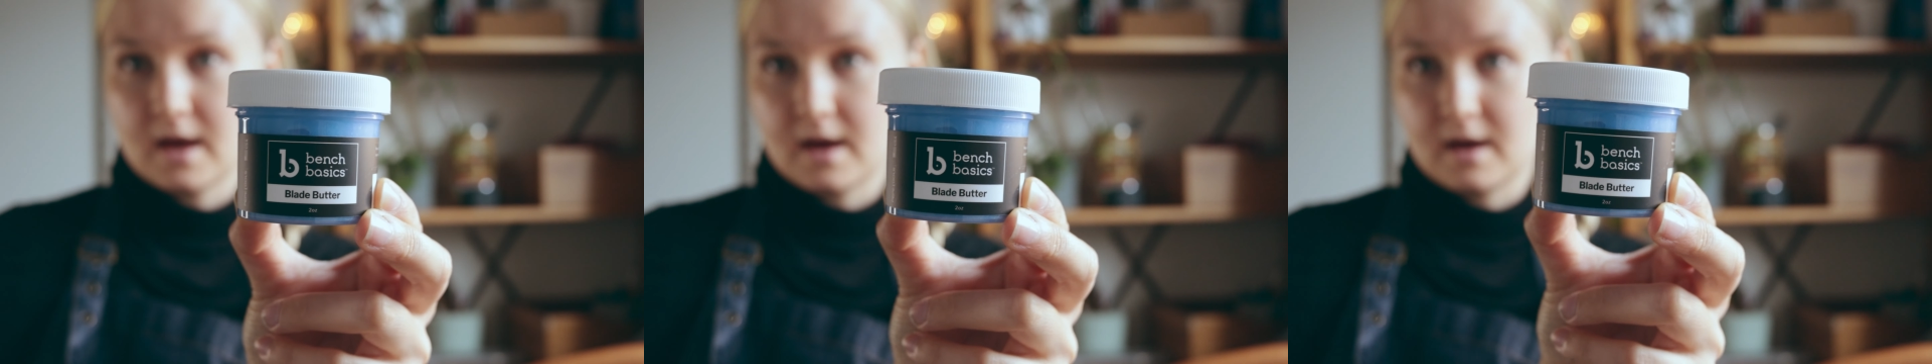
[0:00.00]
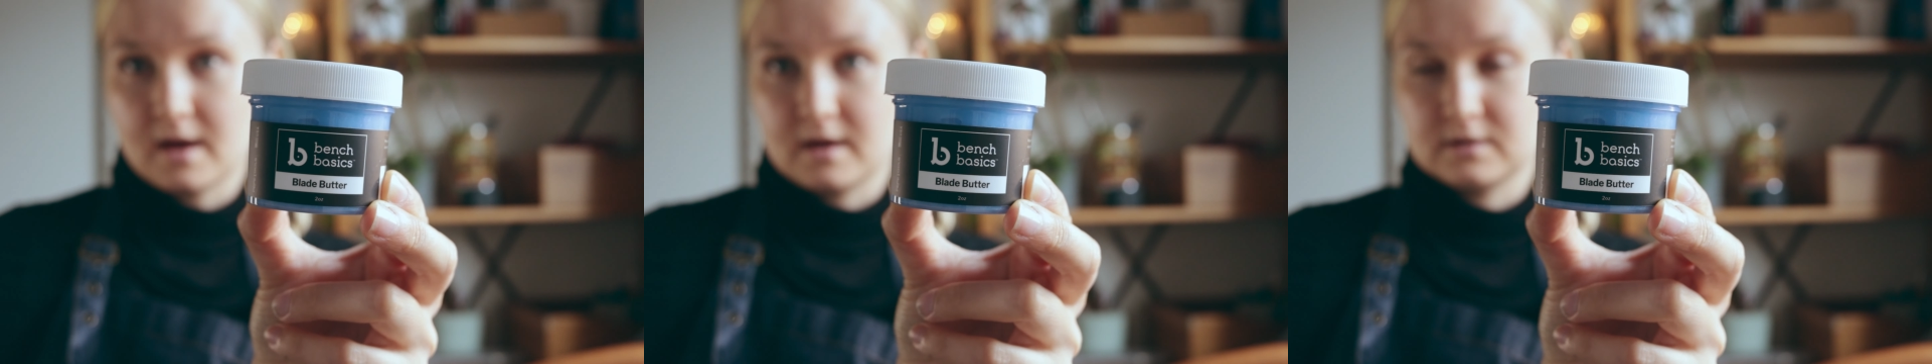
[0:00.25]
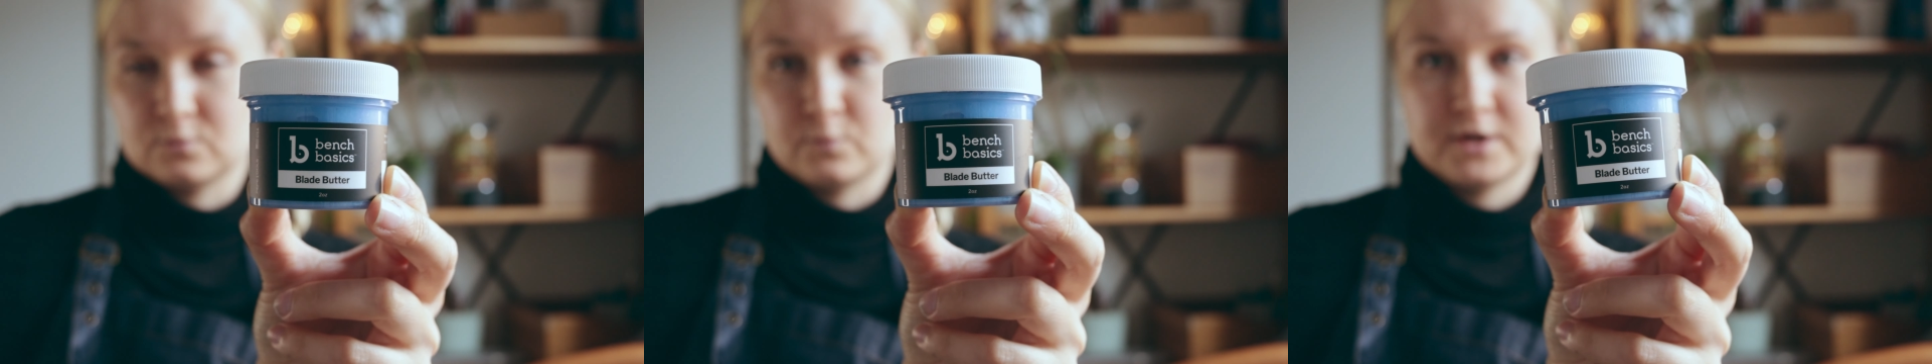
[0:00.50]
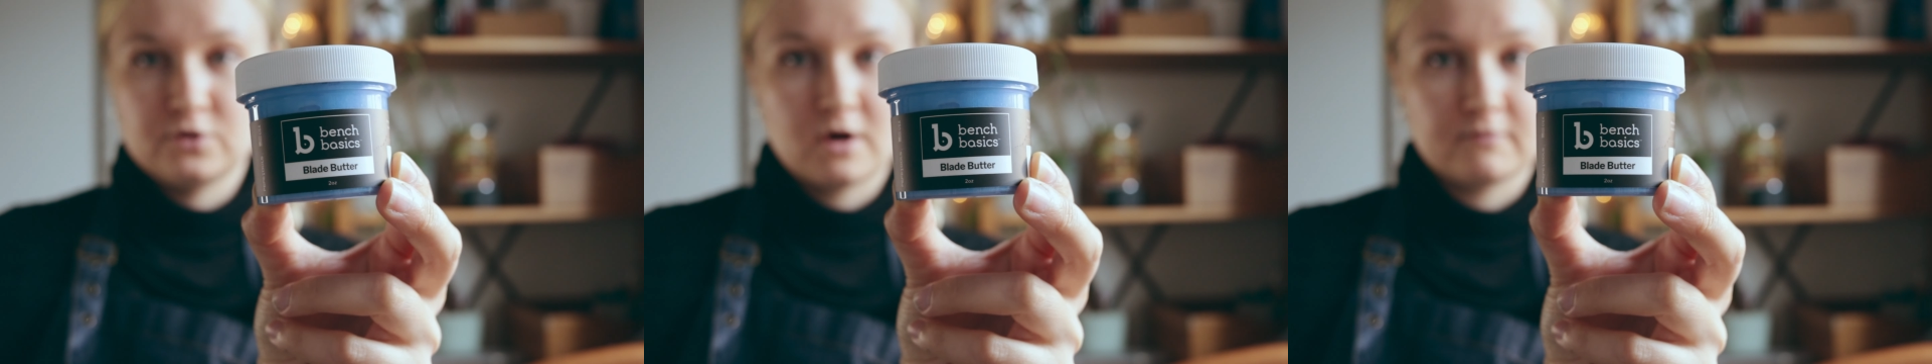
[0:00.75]
And
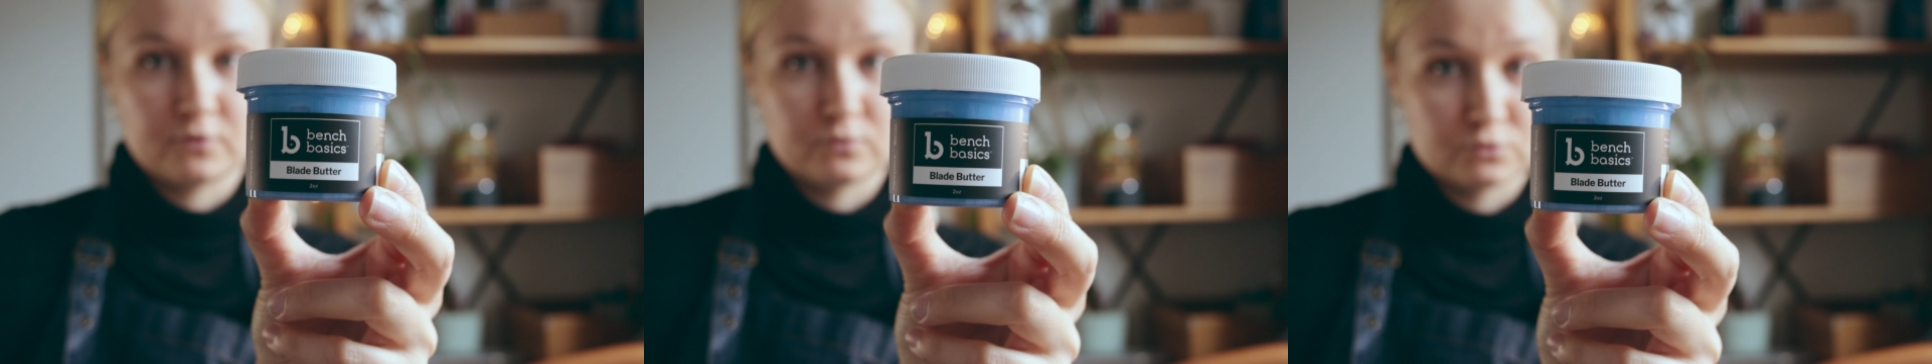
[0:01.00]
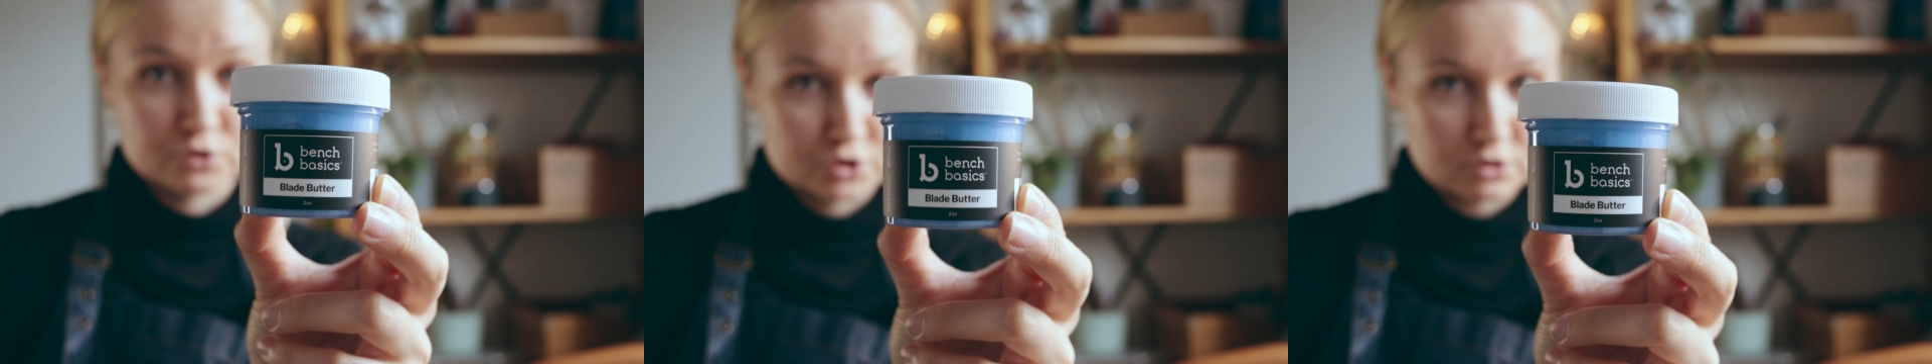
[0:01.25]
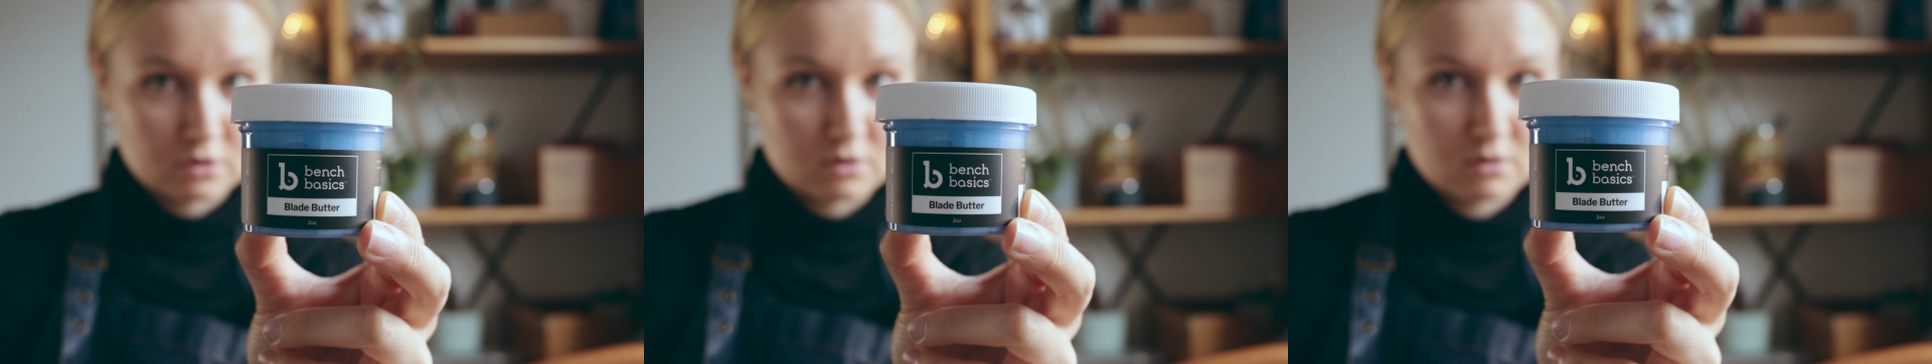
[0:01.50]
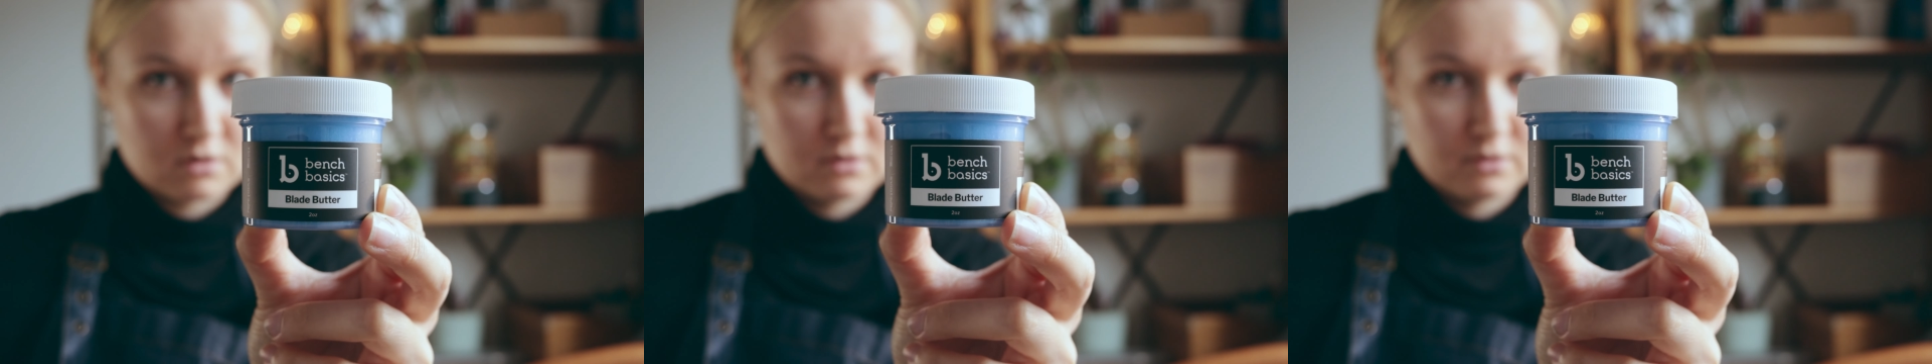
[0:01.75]
when you have a good saw,